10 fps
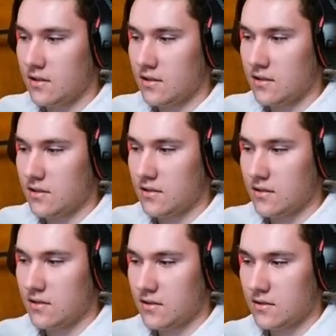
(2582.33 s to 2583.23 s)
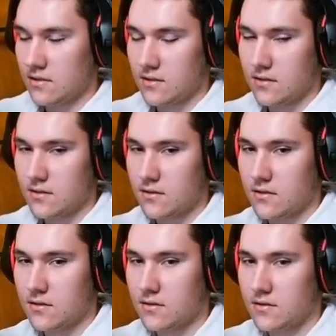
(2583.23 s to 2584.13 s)

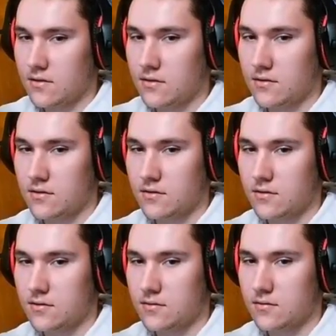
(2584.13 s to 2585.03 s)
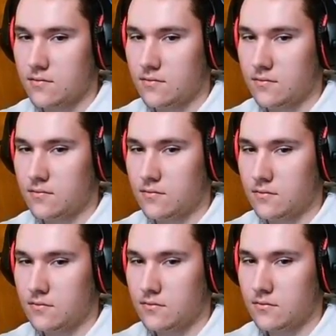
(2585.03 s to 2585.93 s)

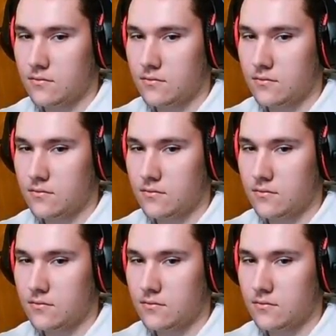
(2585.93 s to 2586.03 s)
This person isn't speaking.